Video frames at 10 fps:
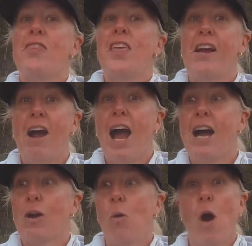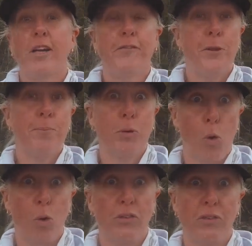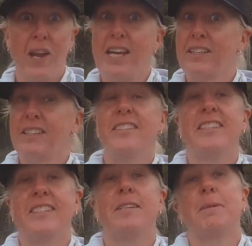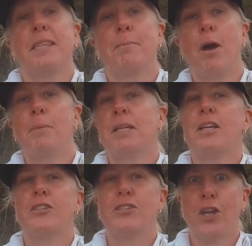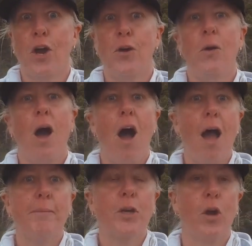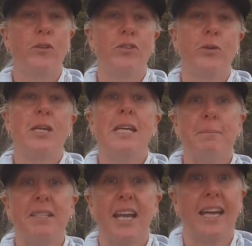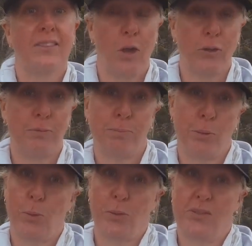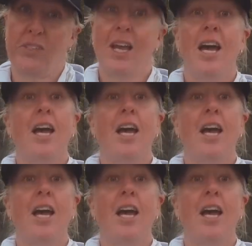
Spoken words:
There are quite a few prawns around in the system at the moment, so I'm going to imitate those prawns.